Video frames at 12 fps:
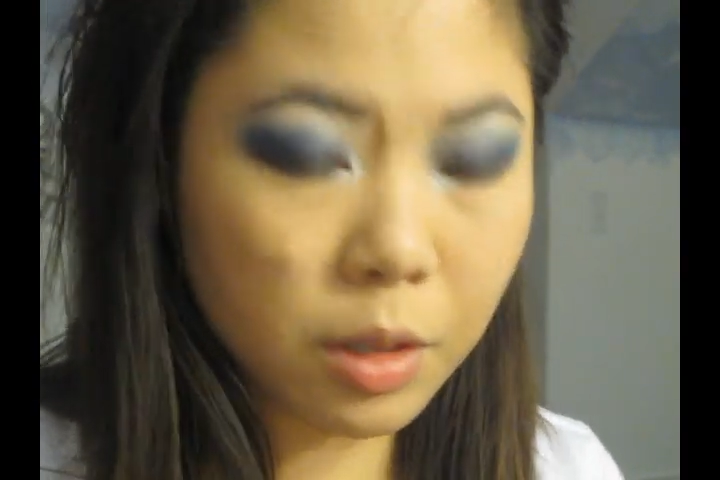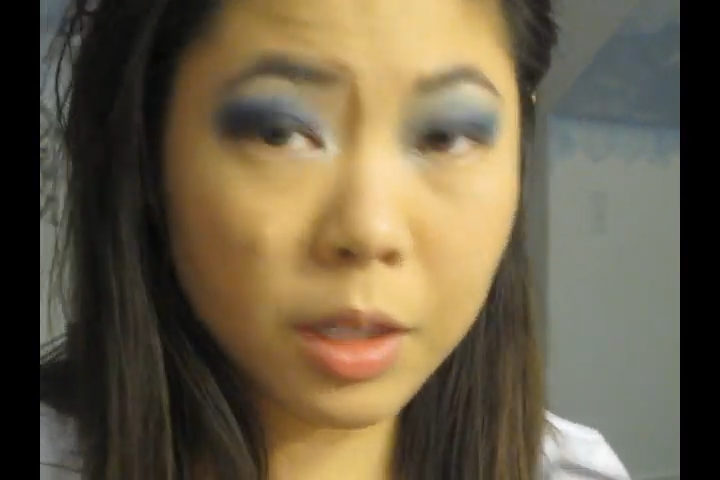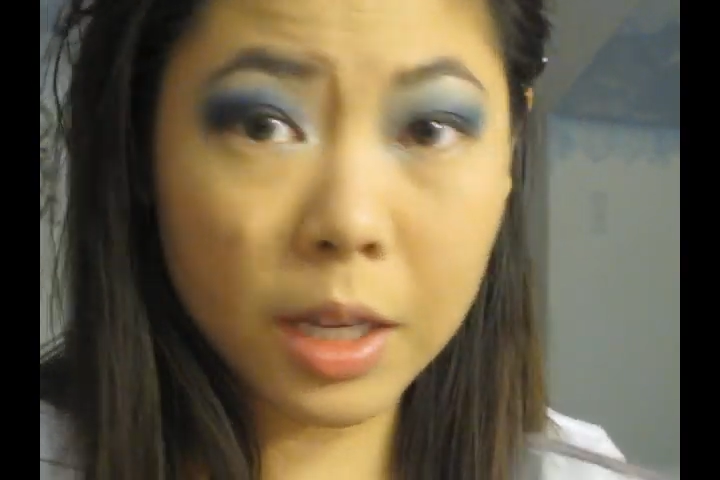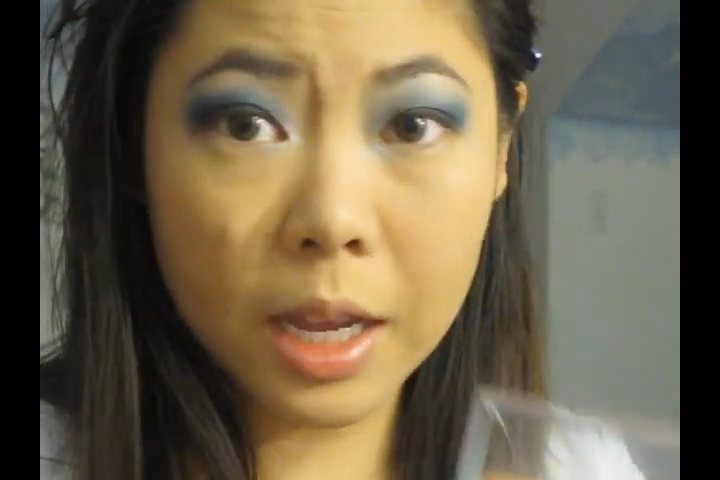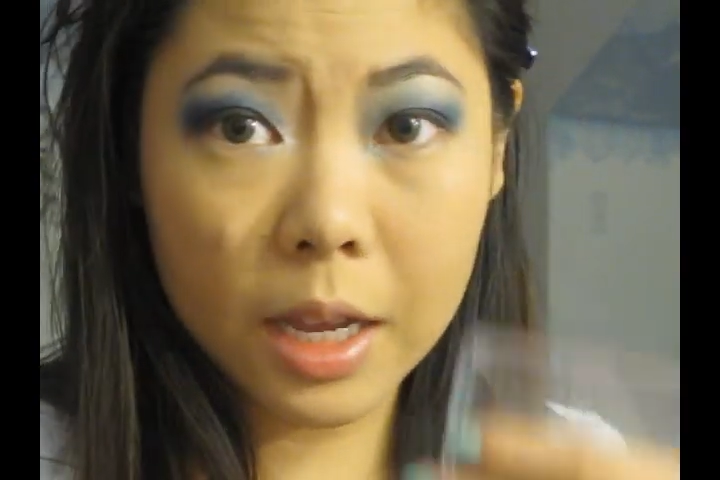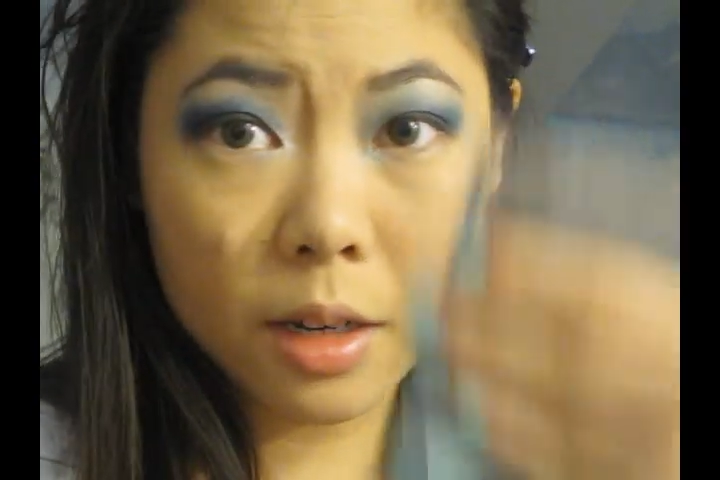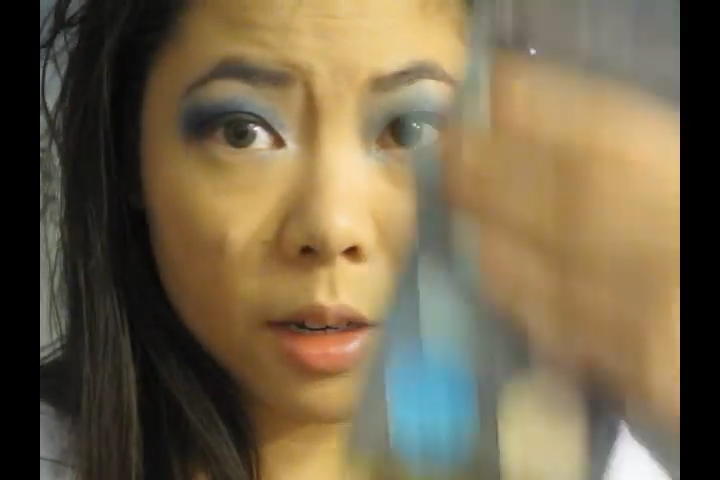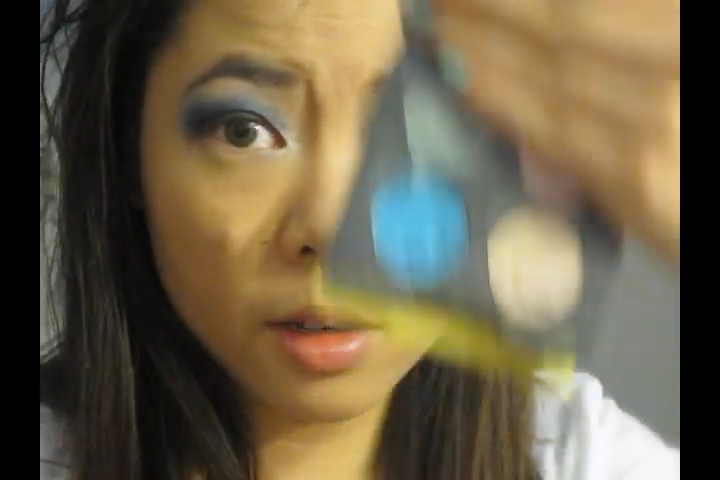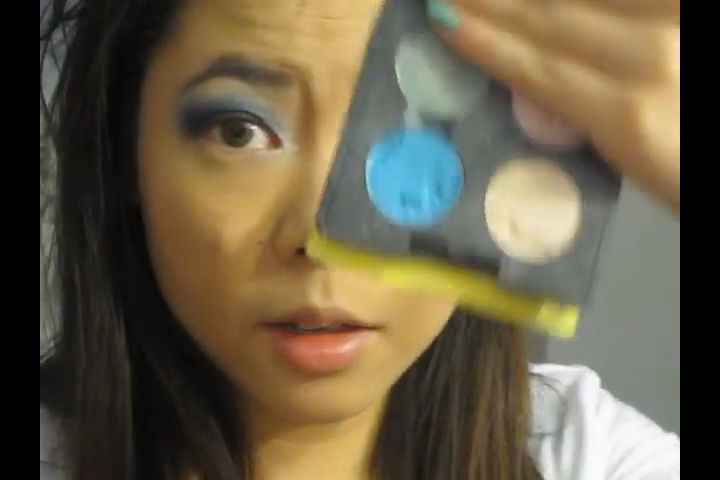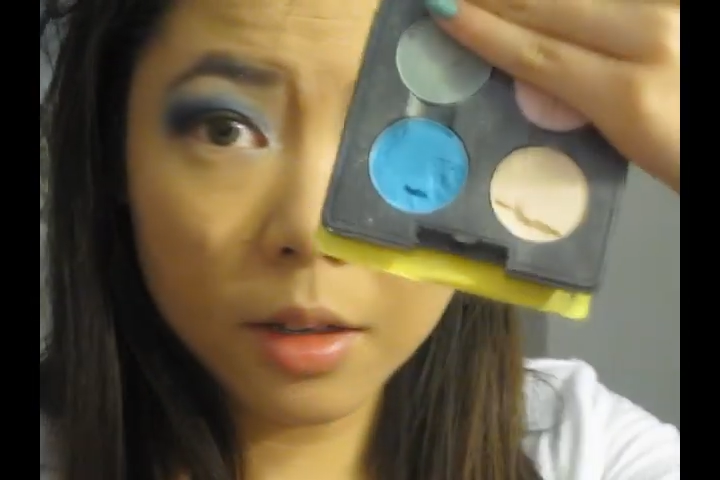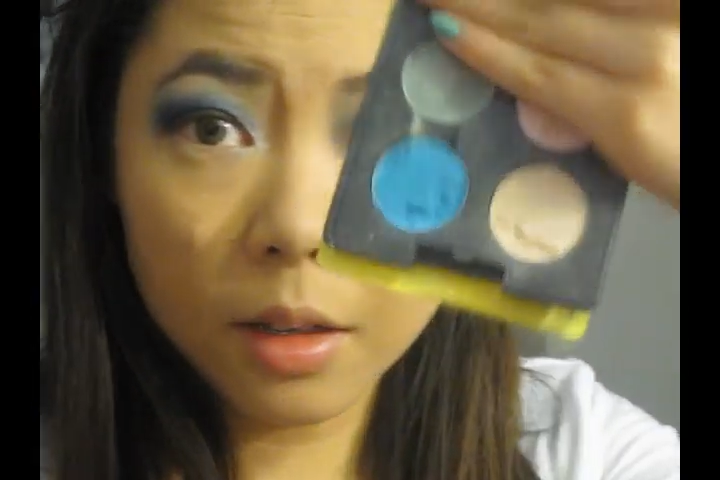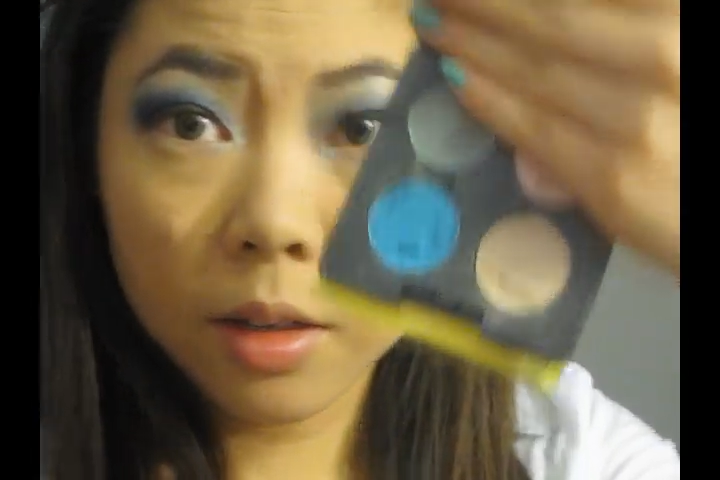shade
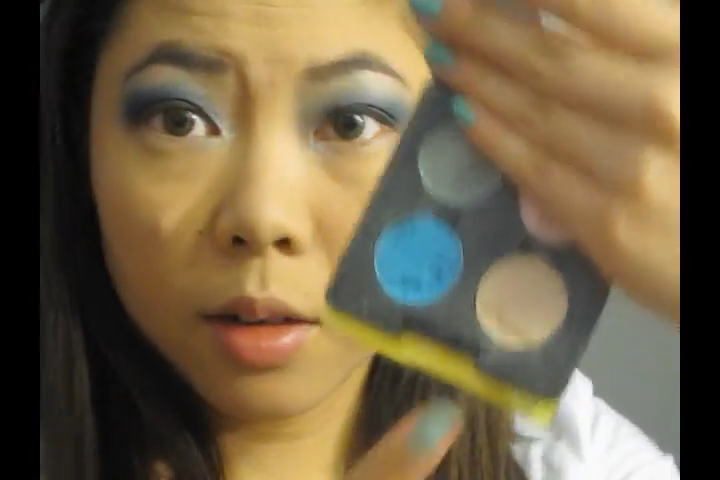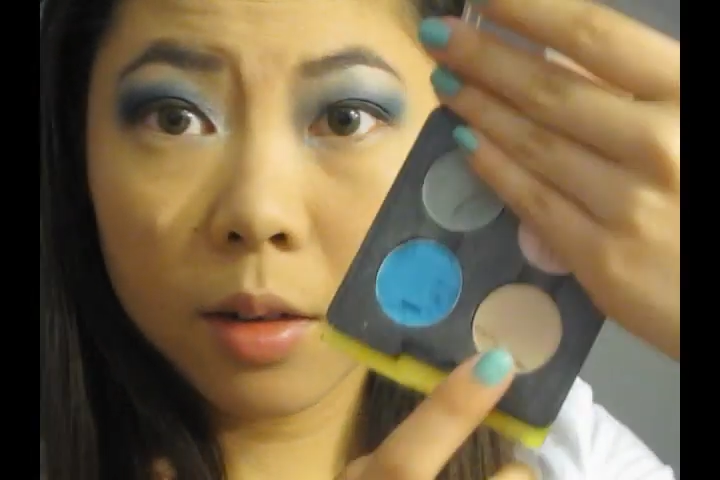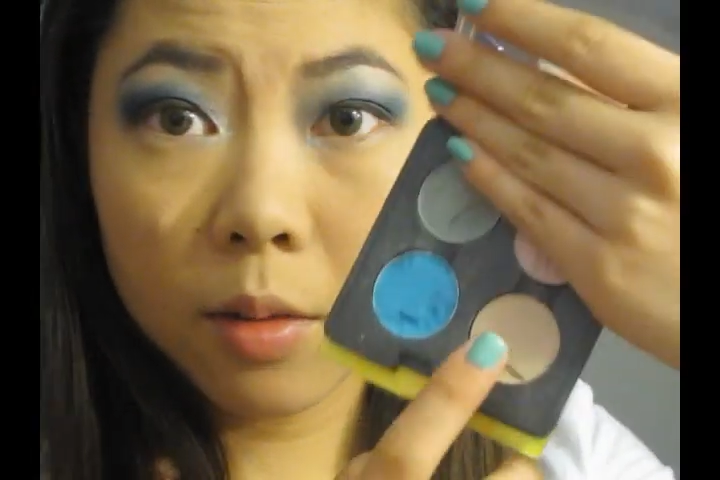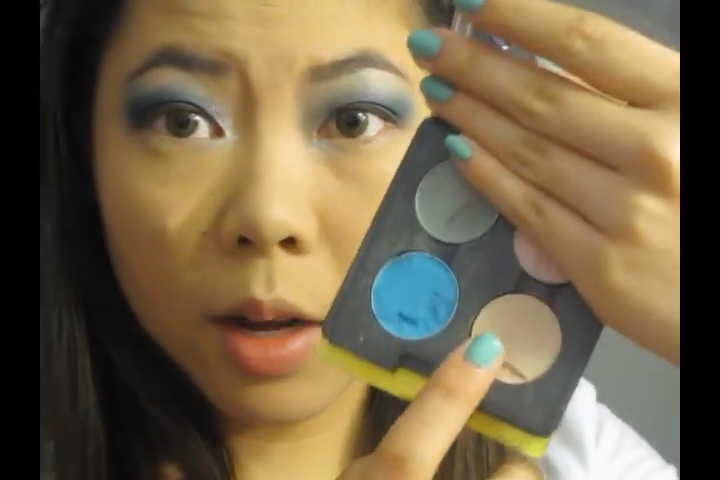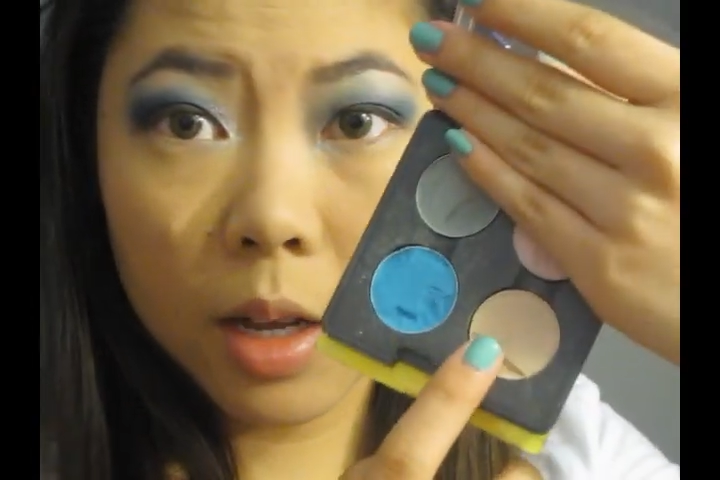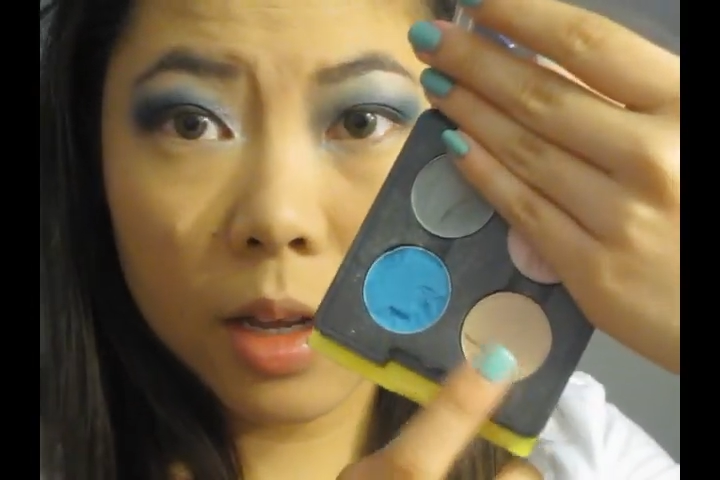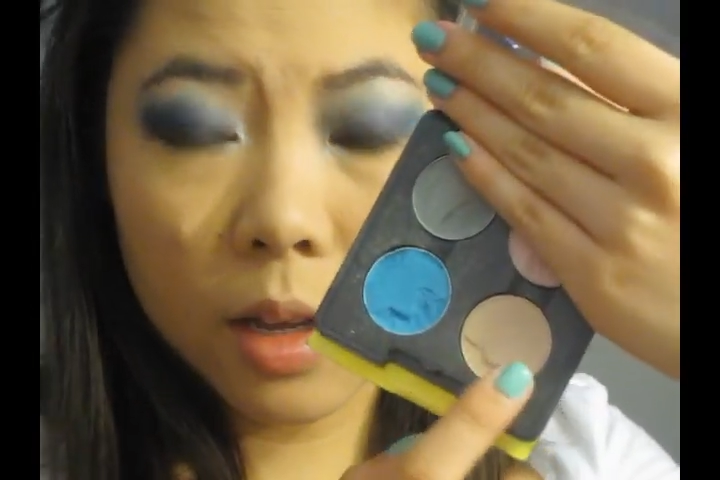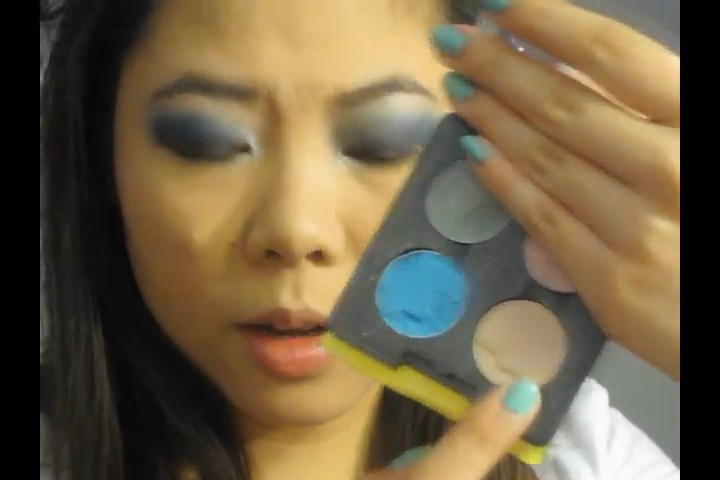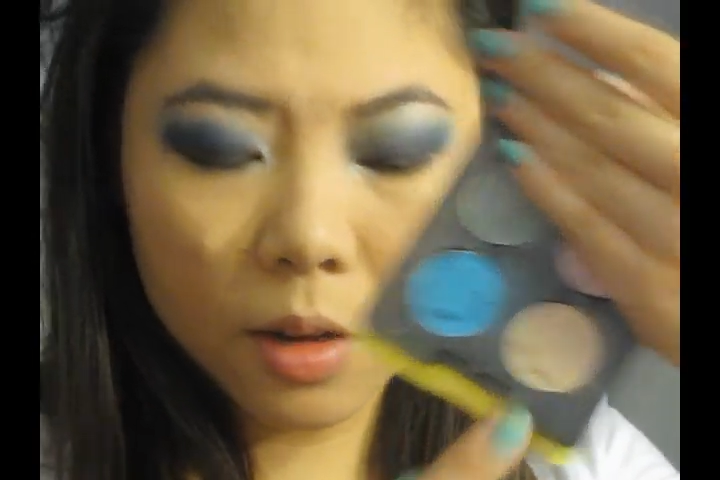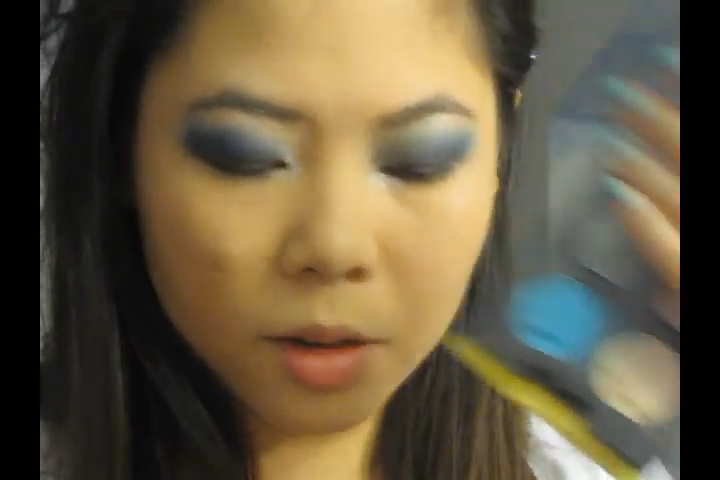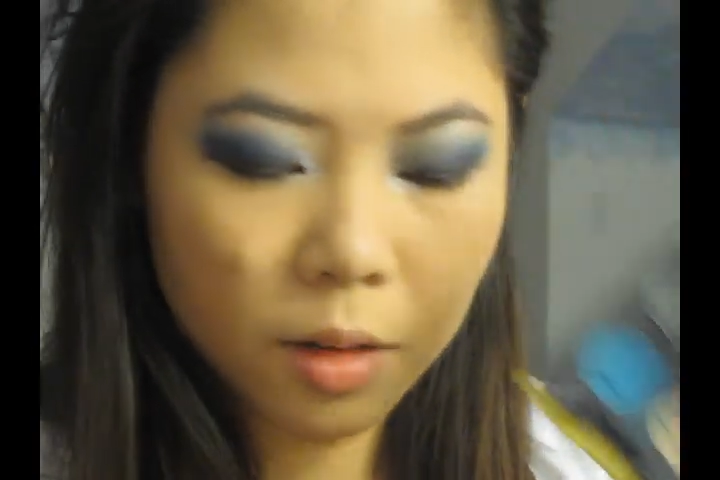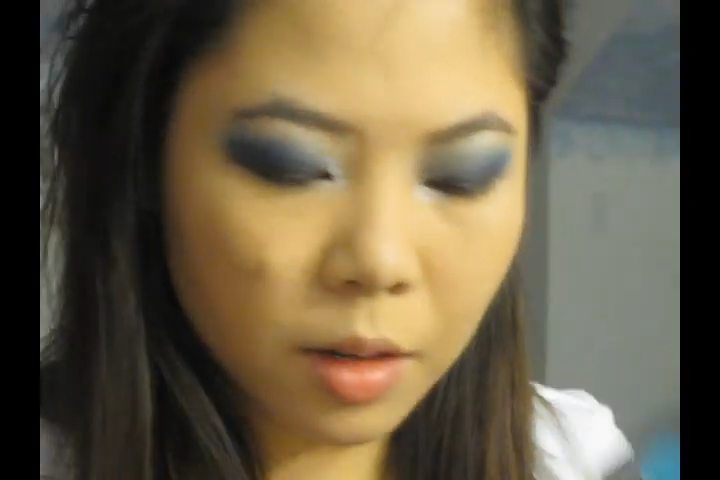right
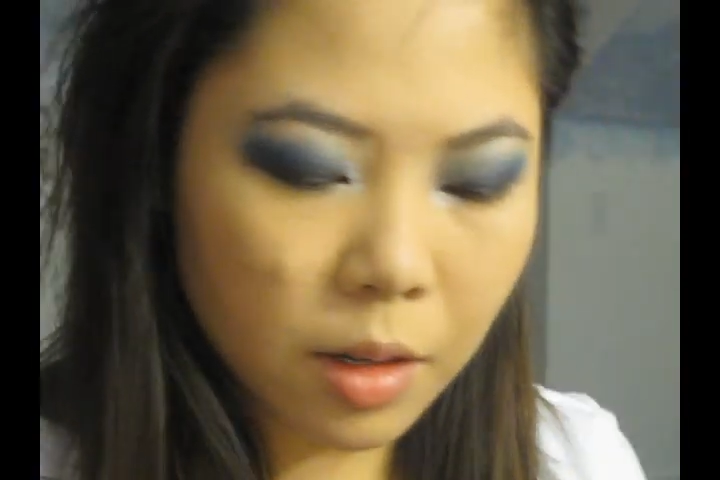here,